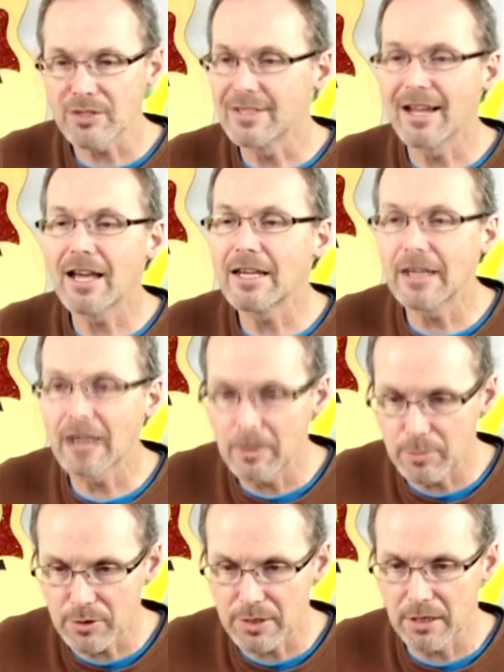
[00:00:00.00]

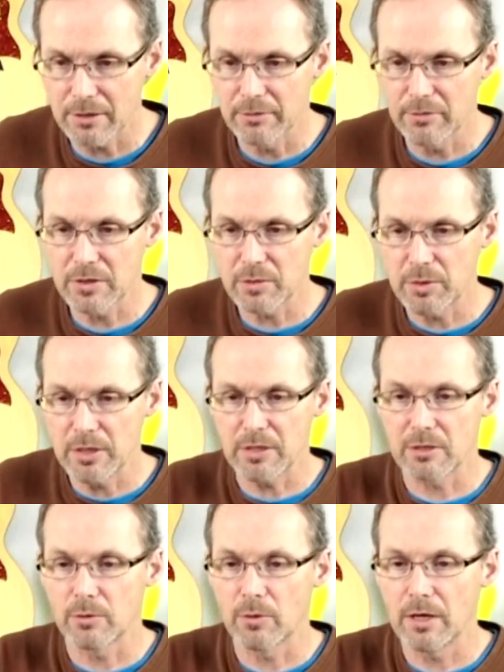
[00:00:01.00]
99% of this piece,
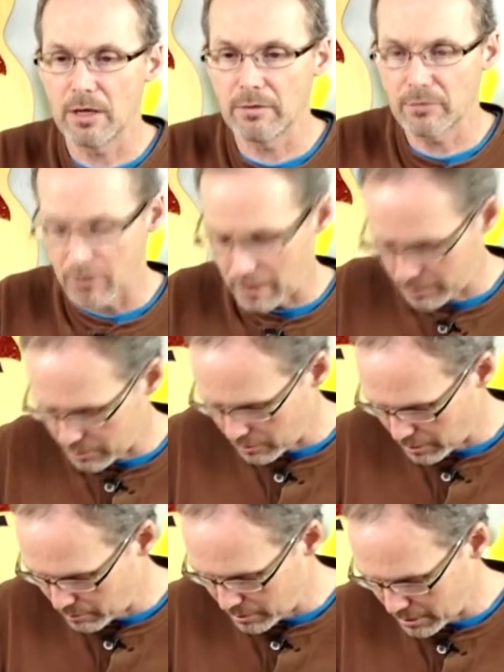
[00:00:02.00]
the way I've
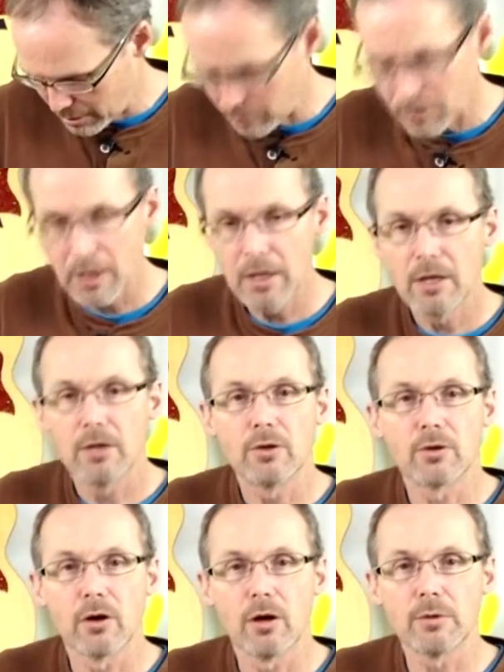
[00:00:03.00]
transcribed it out,
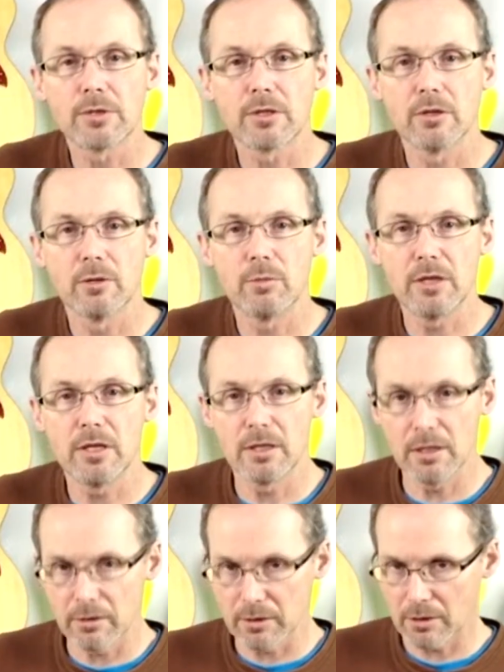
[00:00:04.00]
you're always going to be
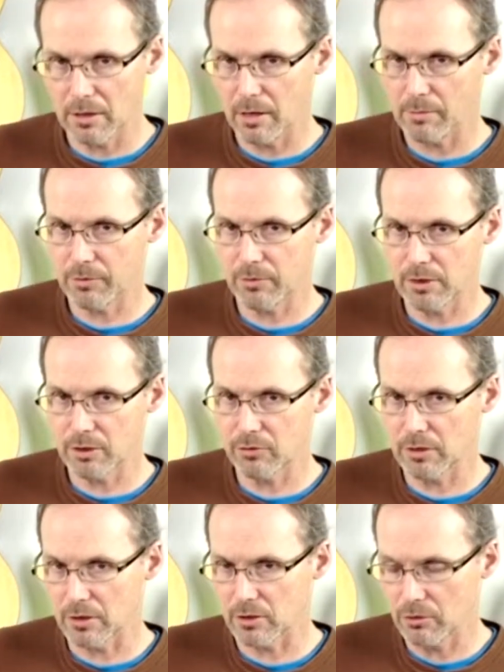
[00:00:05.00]
hitting the top 3
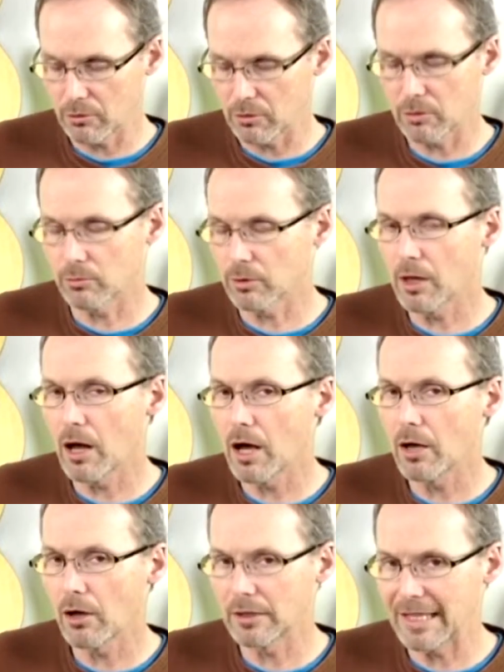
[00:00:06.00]
strings, so you can rely
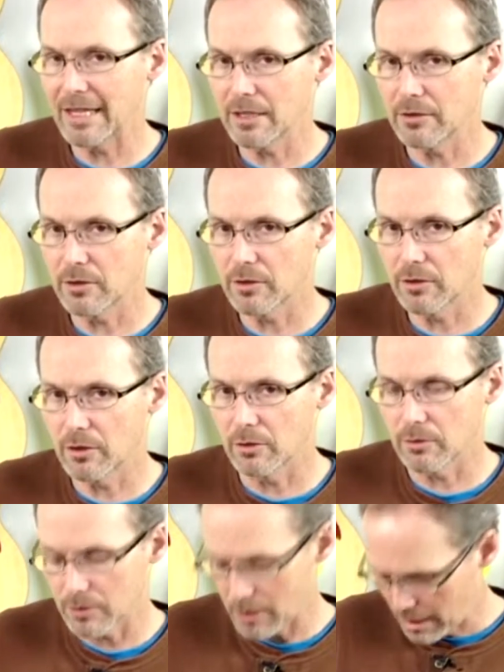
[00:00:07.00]
on getting to those.